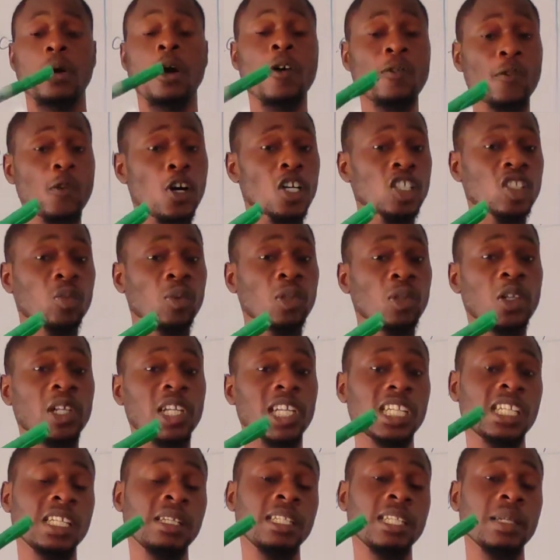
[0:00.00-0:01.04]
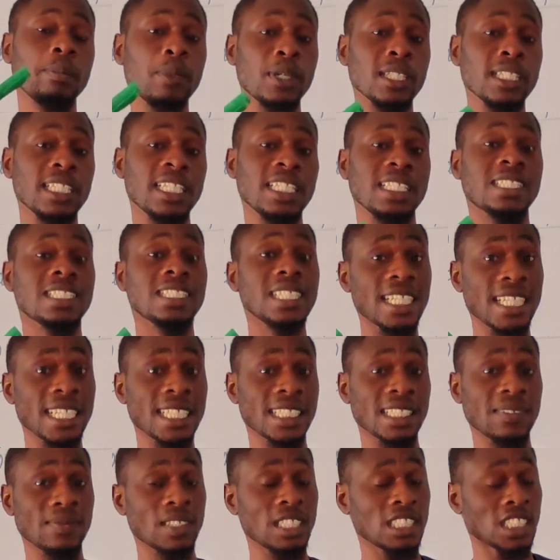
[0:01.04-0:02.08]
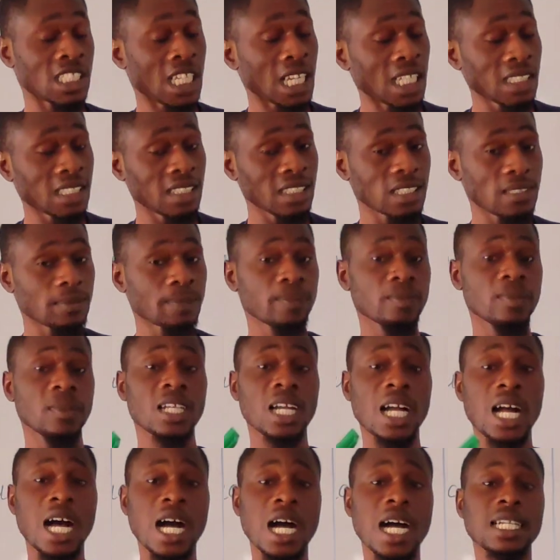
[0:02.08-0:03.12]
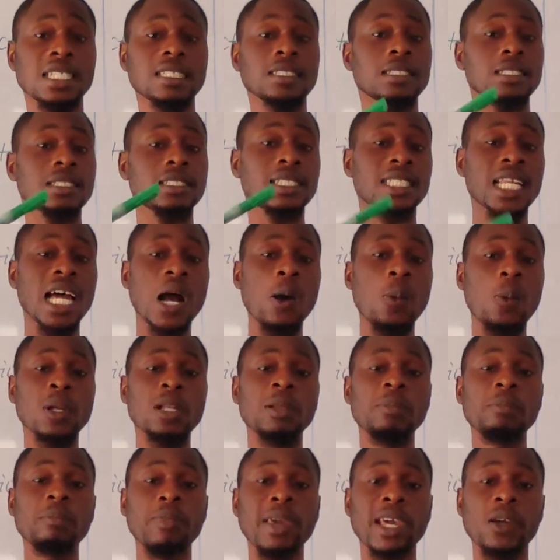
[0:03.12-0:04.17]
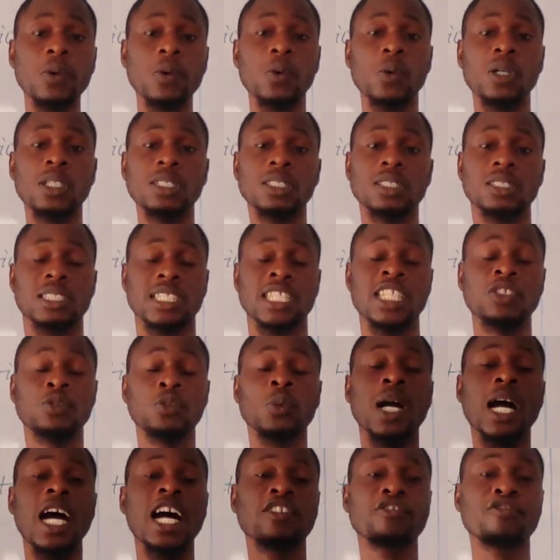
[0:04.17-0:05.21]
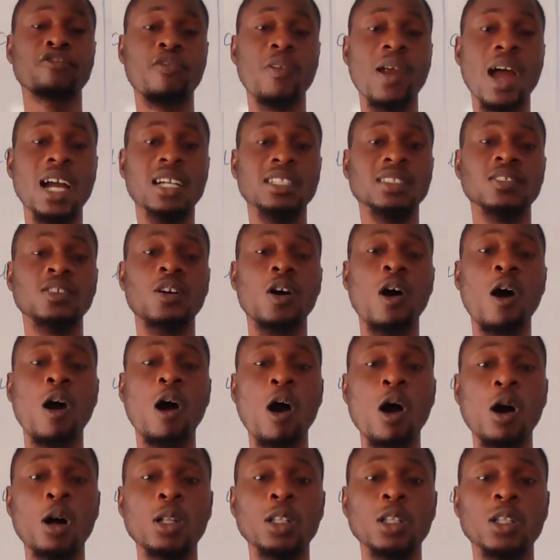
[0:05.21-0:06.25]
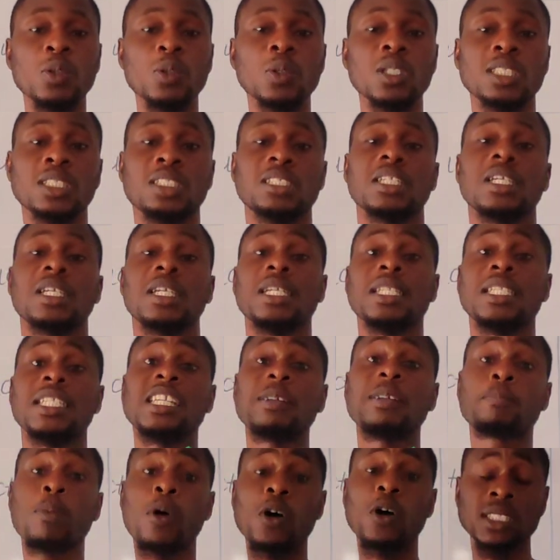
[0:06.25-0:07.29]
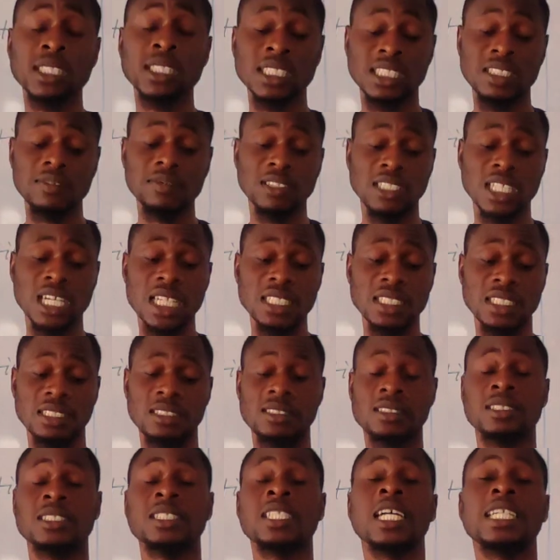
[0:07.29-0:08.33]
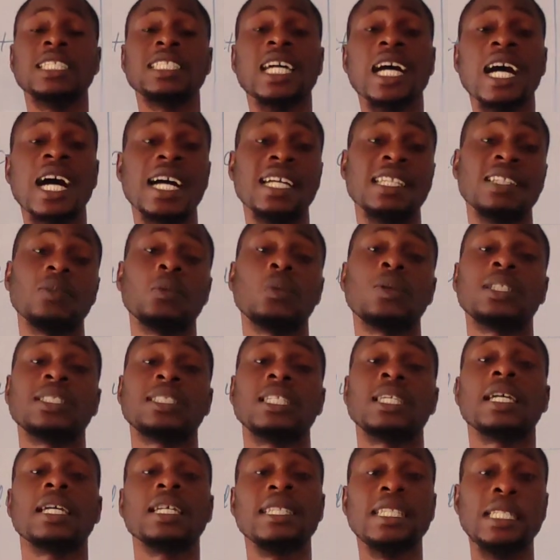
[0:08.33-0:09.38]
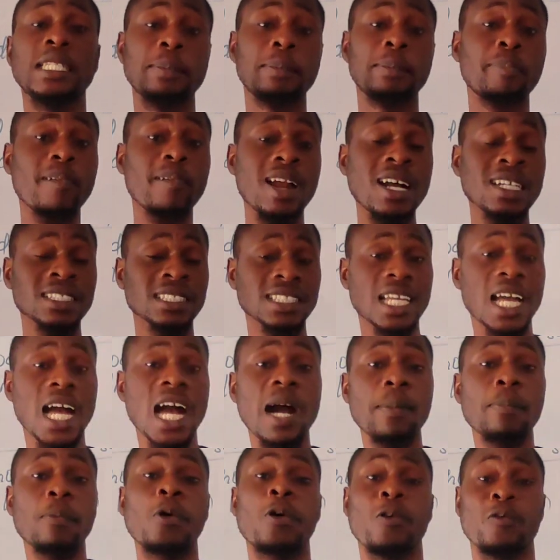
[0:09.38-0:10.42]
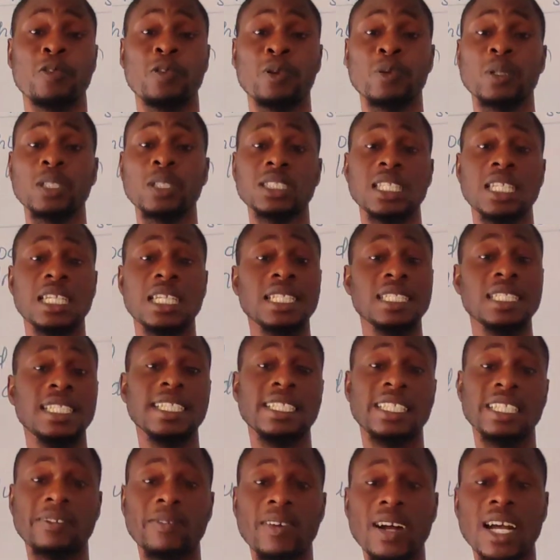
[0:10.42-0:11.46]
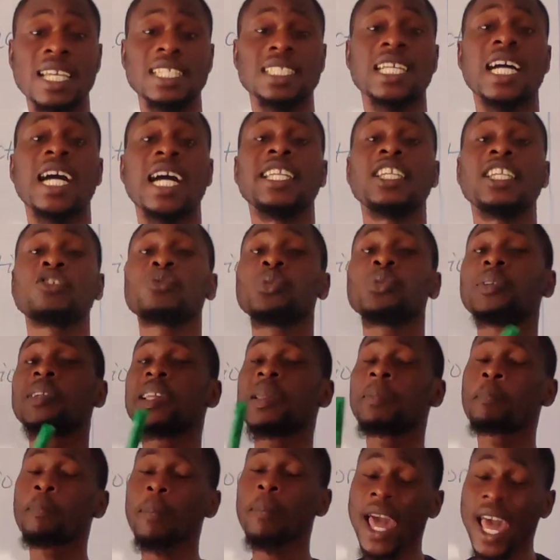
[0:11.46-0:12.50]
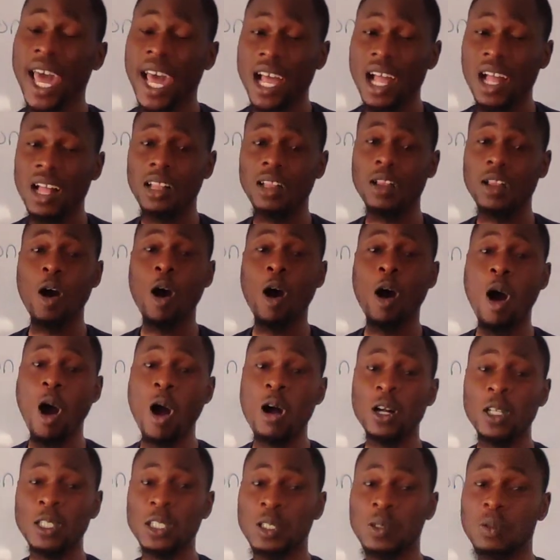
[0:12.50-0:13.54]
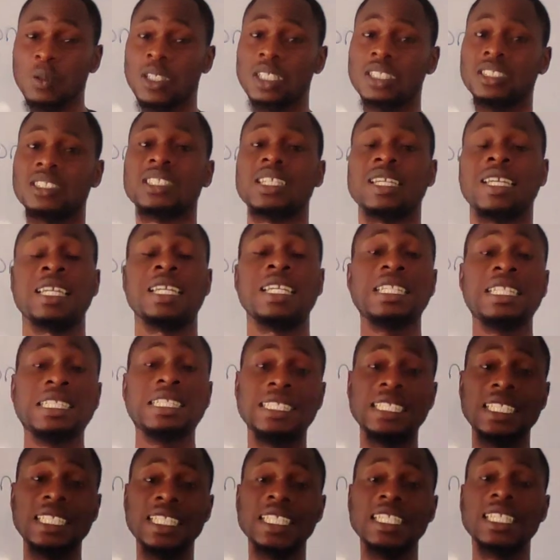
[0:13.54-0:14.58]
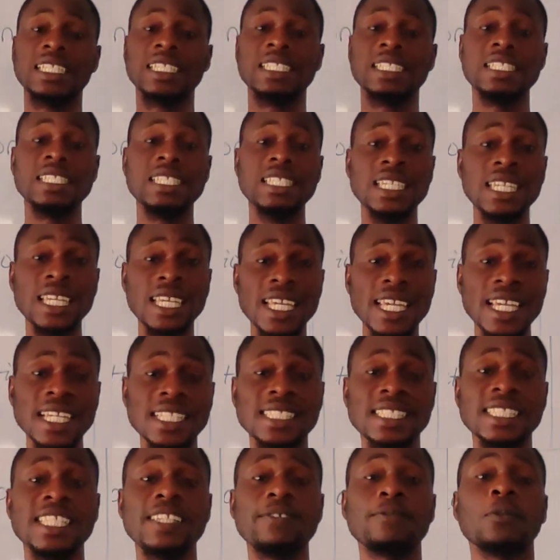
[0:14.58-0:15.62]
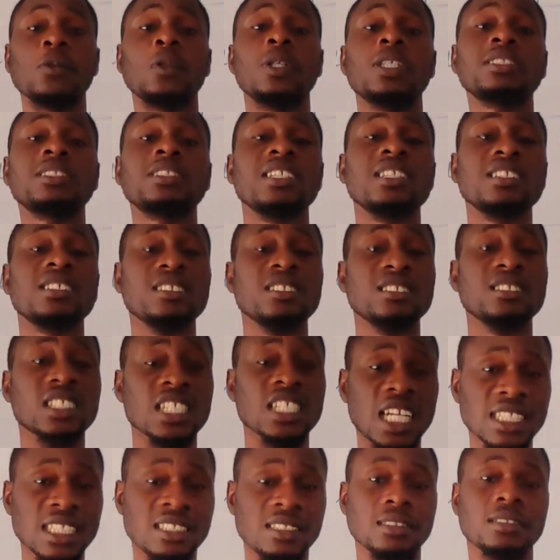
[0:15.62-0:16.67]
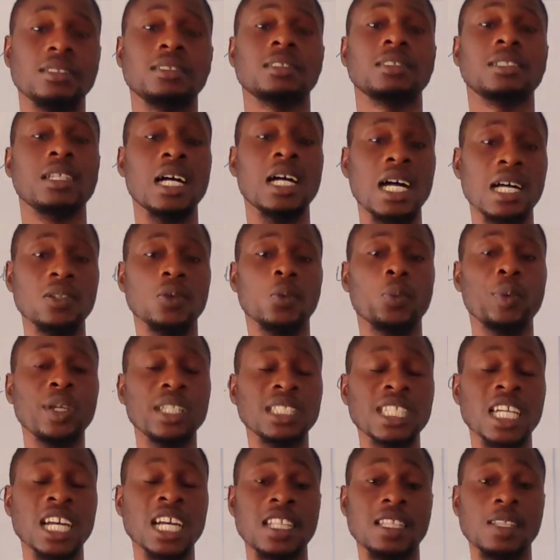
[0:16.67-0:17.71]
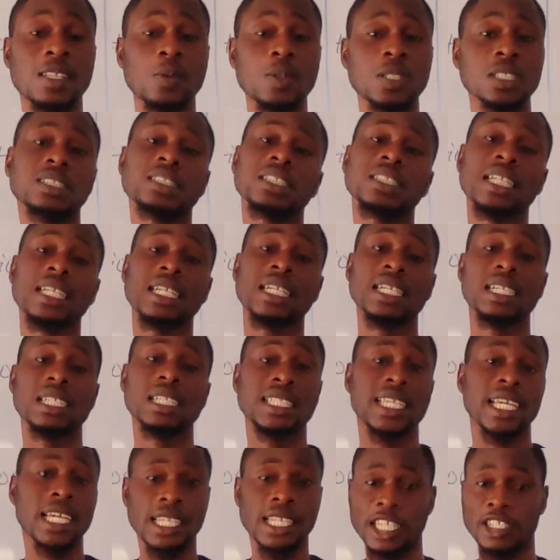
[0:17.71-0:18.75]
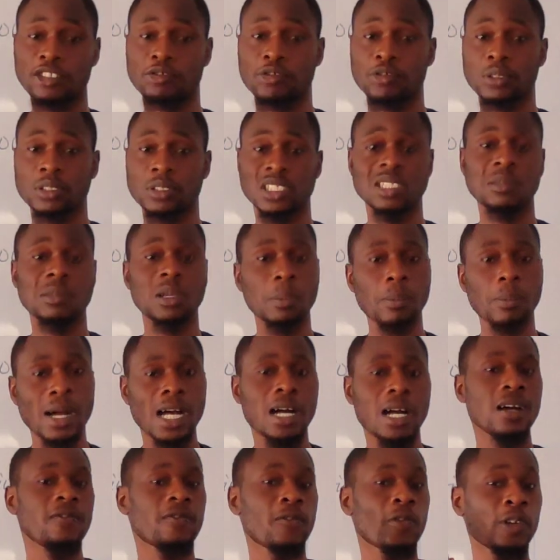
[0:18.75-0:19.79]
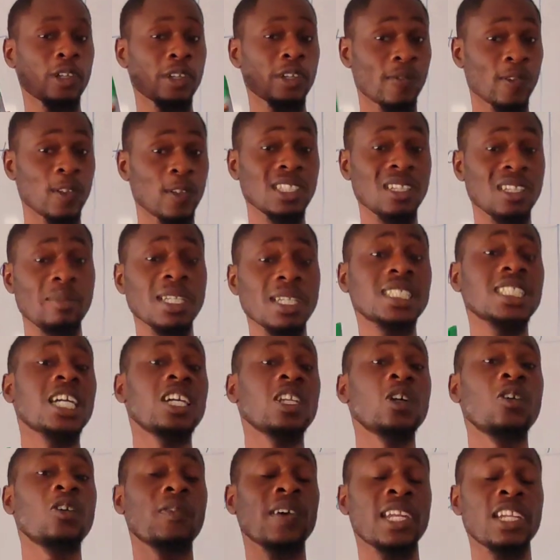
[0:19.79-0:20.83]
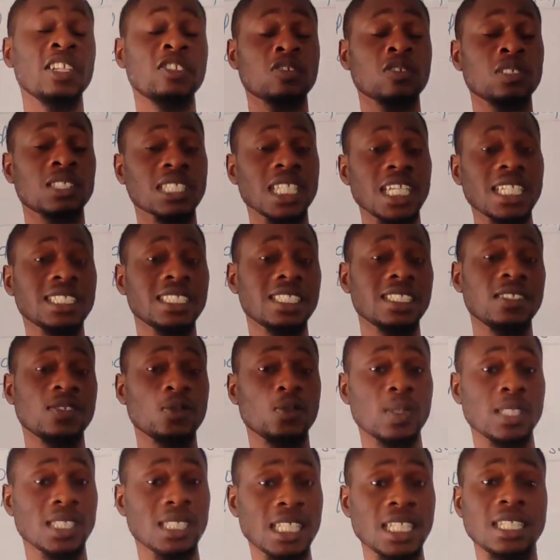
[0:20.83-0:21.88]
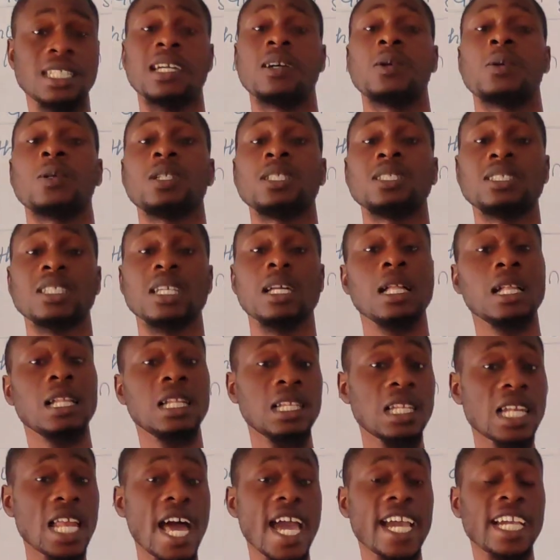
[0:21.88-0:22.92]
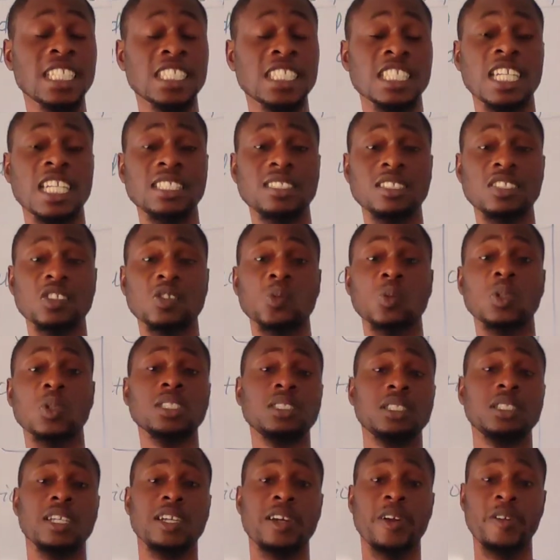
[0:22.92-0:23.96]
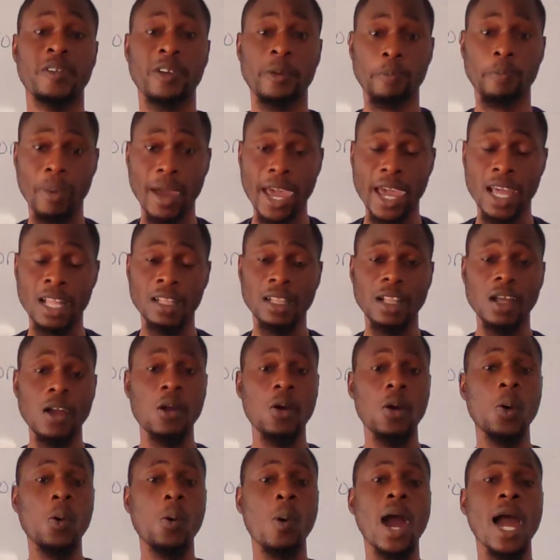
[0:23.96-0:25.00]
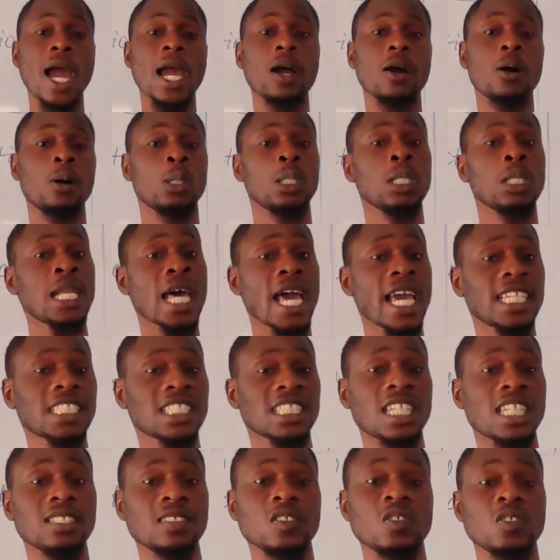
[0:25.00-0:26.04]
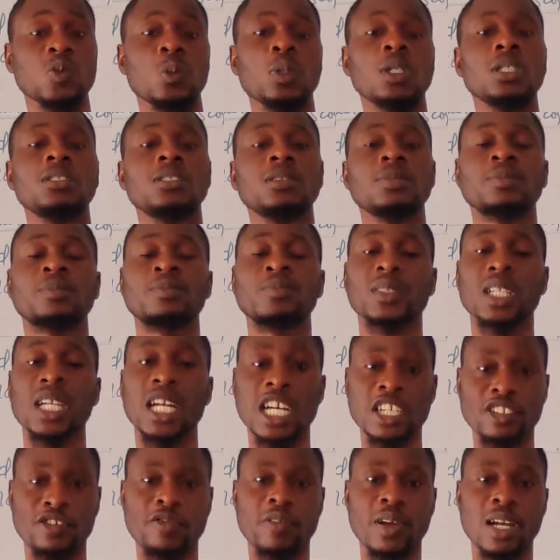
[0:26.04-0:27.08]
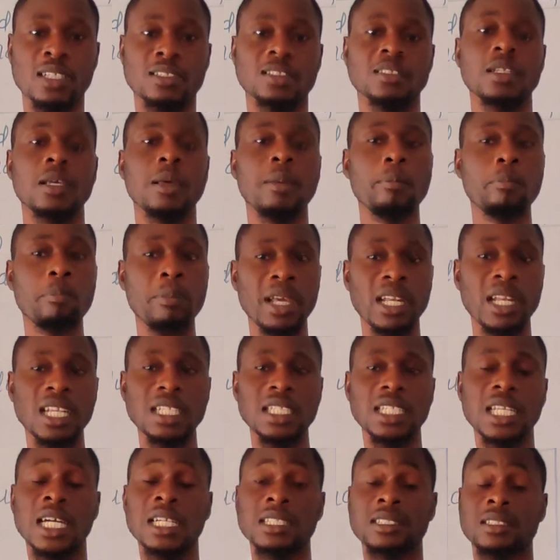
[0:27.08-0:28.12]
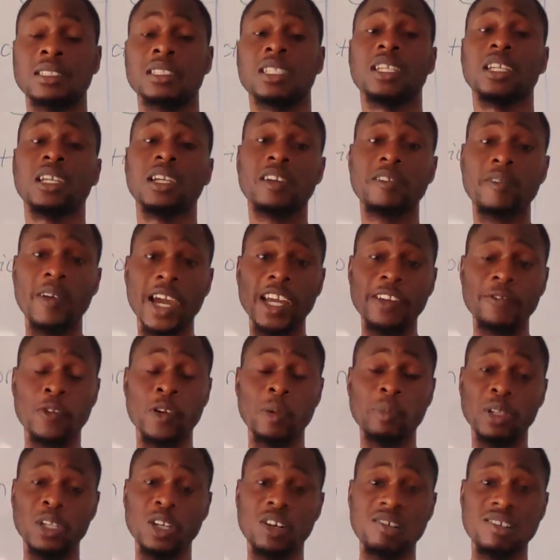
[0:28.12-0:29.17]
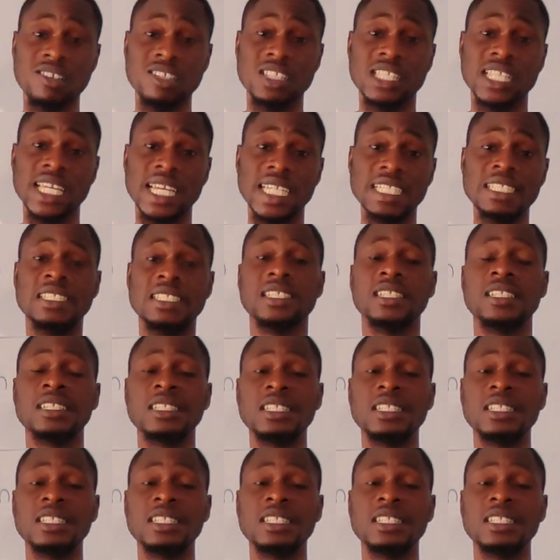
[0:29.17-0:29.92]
of course we know that the body is negatively charged, and that will make what? It will attract all the what? The positive charges that are at the what? The brass cap of the what? The device. And it will repel all the what? The negative what? Charges, and which are the what? The electrons. Remember, from the fundamental law of electrostatics, we say that what? Like charges what? Repel, while unlike charges what? Attract. Meaning that right from the onset,